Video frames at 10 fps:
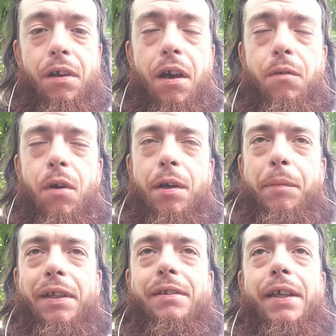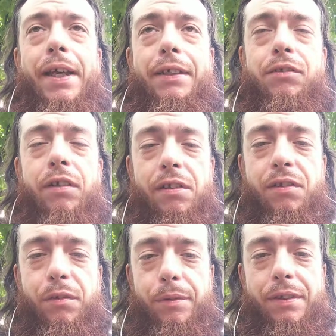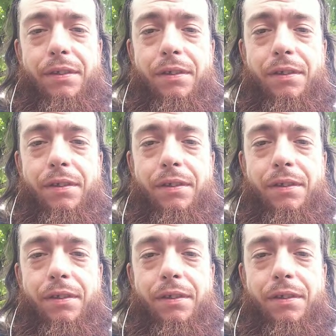Hardwired means internet service.